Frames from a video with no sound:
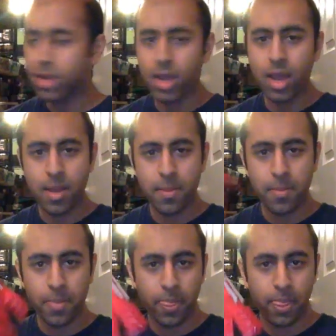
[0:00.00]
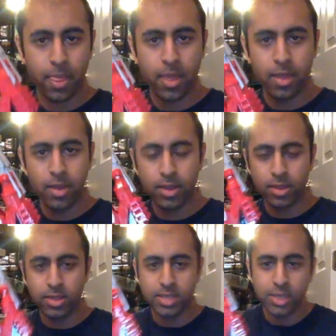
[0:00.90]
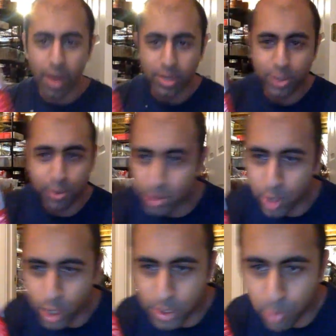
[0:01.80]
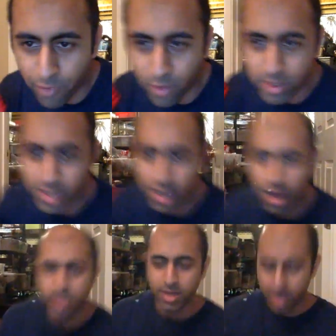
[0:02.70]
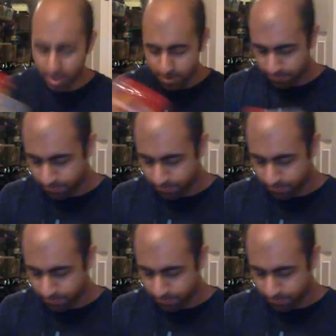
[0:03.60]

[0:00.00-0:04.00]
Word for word: Yeah the T-Rex Supercharged Morpher, as they call it now.